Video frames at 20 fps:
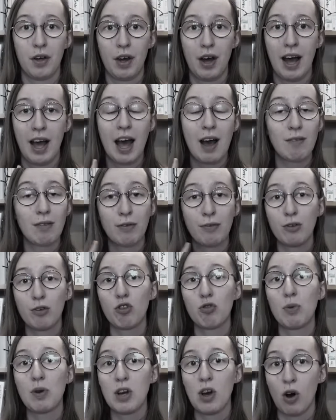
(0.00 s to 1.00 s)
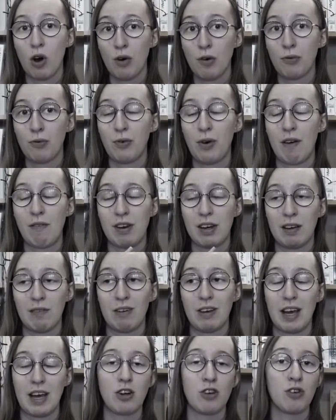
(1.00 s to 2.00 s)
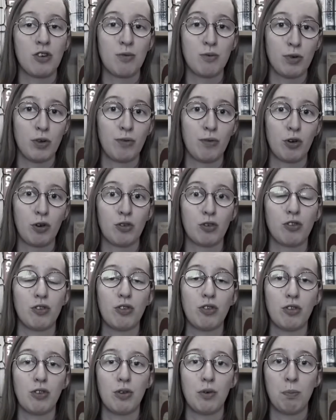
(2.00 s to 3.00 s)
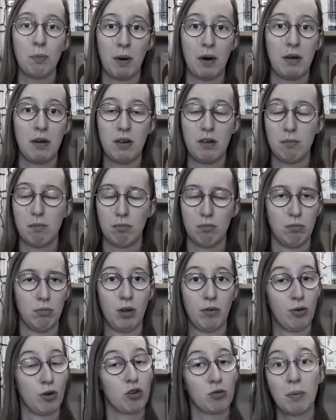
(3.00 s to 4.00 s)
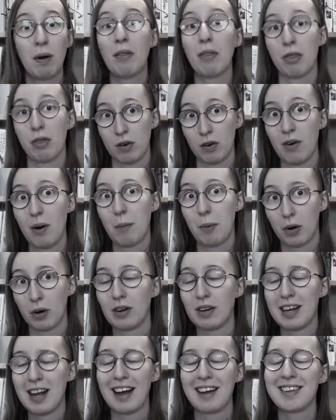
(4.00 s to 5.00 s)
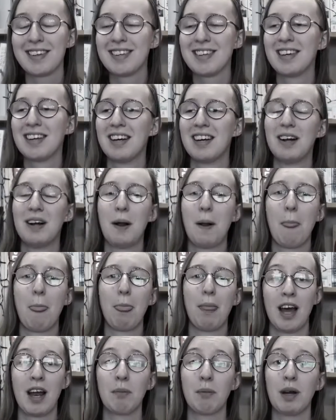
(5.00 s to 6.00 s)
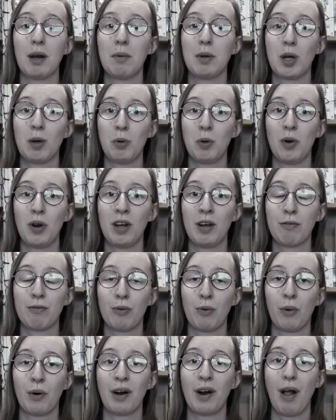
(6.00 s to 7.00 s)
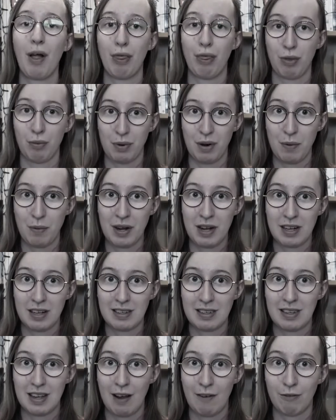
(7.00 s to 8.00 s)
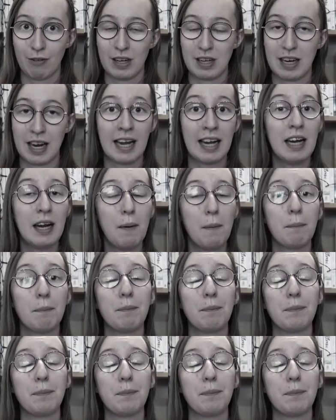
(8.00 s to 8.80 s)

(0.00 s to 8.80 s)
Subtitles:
I have the first week off. I'm taking vacation for the first month of November, yes. And I'm gonna be commuting for 3 weeks every day.